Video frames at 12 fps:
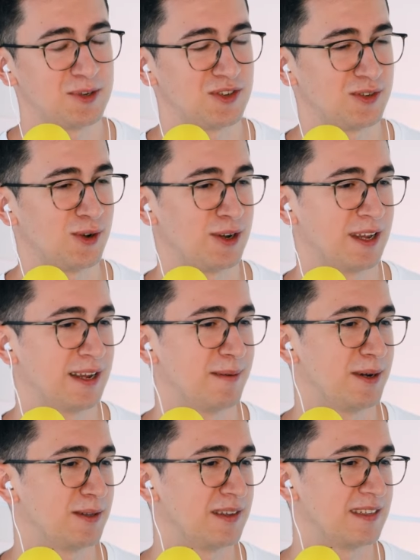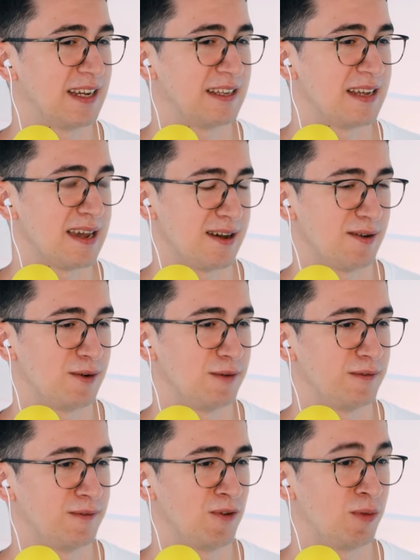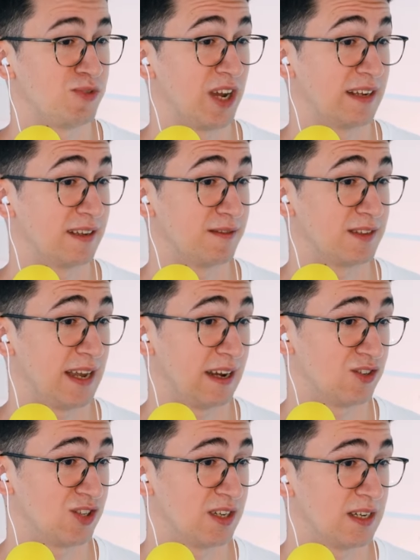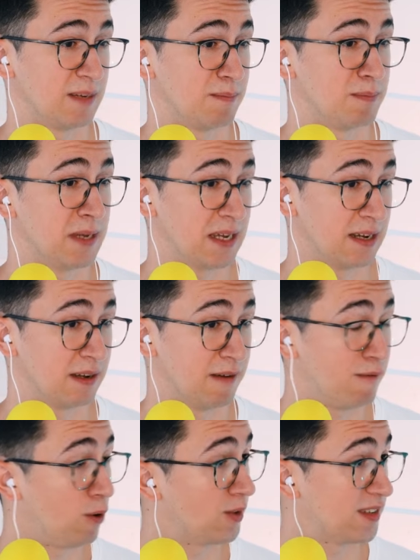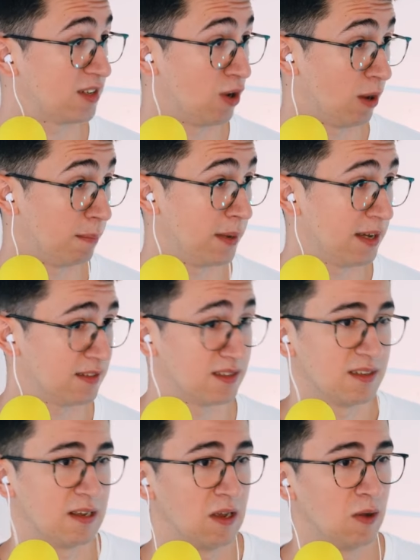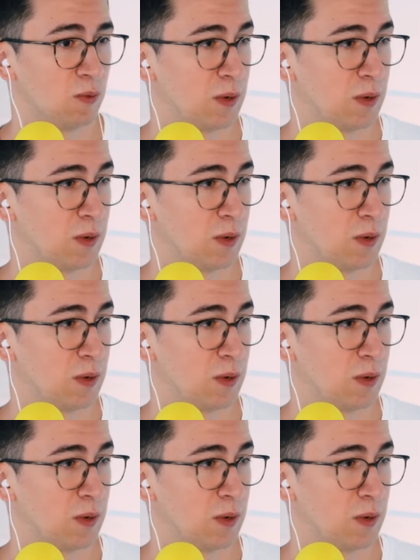Which is talking about this idea of objectives actually being a false compass